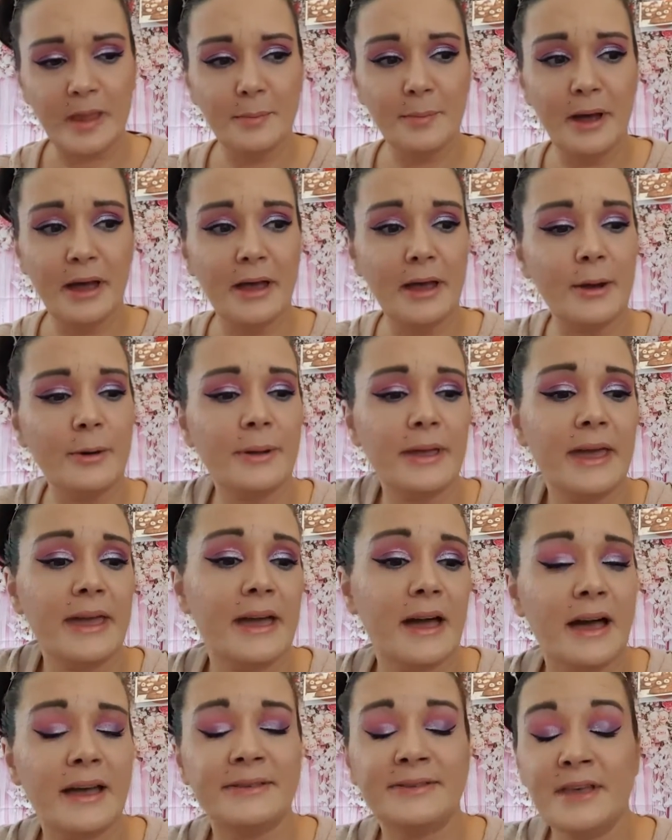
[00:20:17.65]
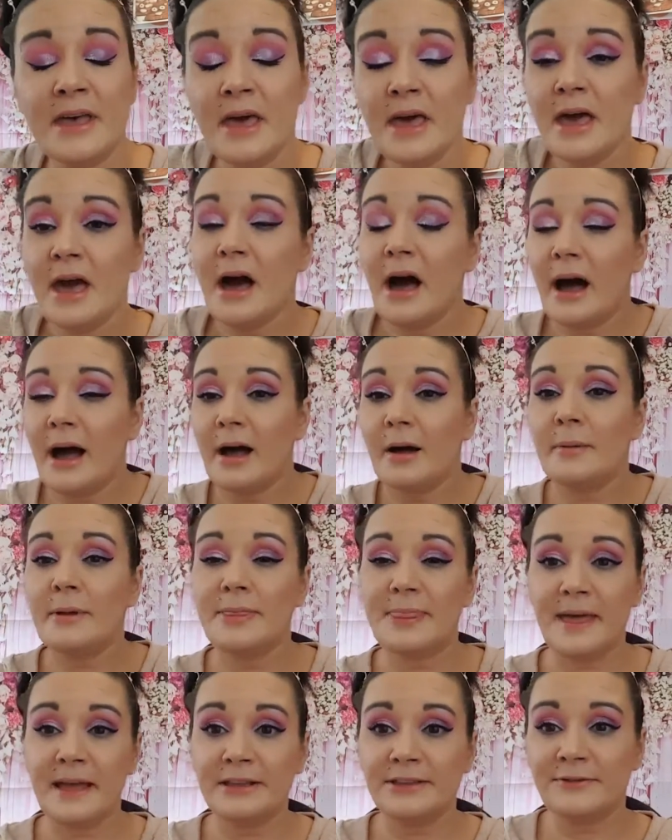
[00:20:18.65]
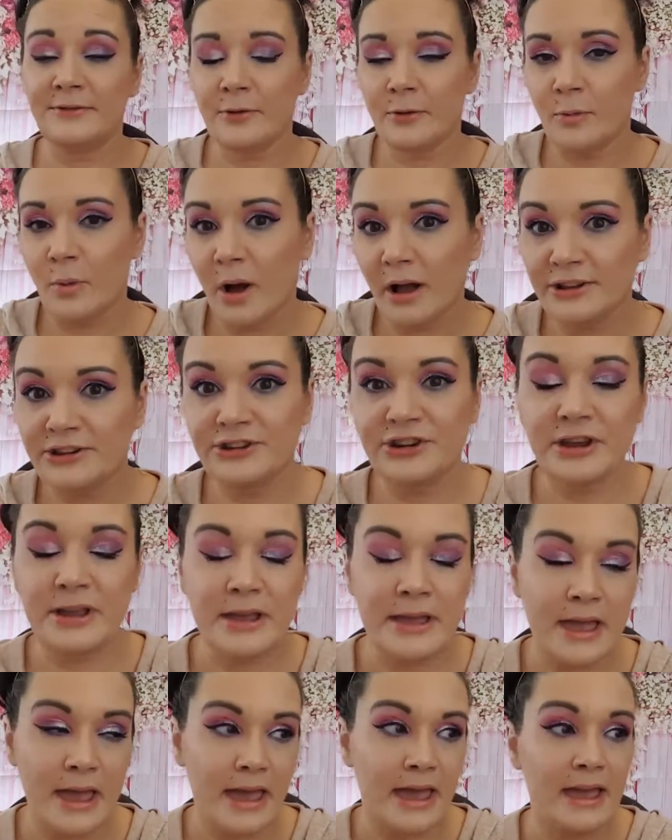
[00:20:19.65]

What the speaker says: But okay, guys, thanks for watching,